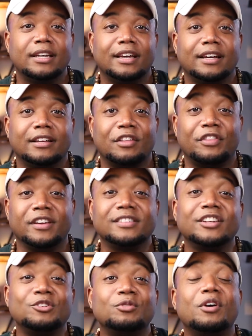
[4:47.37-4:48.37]
and the things
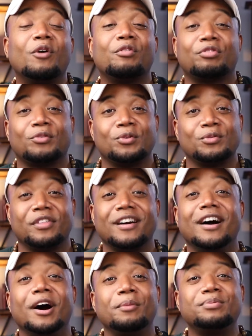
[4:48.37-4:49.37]
that you go through, the
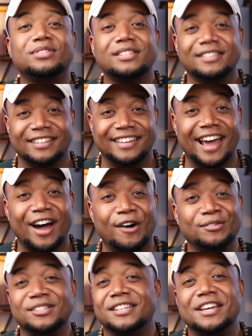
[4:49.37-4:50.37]
ups, the
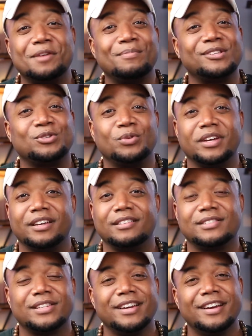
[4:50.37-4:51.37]
downs, the in-betweens,